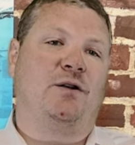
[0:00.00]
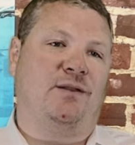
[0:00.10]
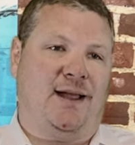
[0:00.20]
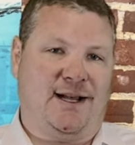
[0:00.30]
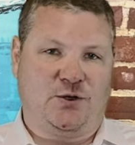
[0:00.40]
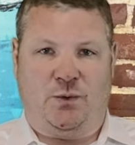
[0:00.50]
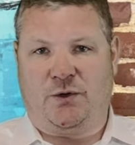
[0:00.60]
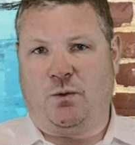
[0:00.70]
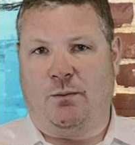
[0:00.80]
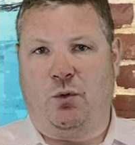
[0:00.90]
to last week's
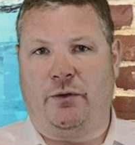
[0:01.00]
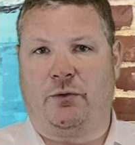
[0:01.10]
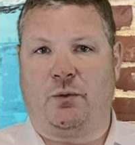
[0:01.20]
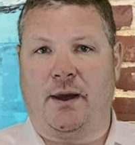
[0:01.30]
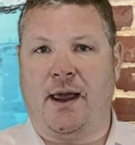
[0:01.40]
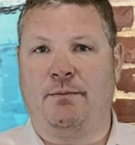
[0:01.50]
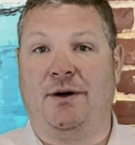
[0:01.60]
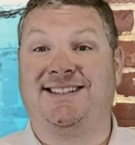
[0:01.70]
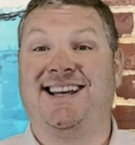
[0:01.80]
1.38 months.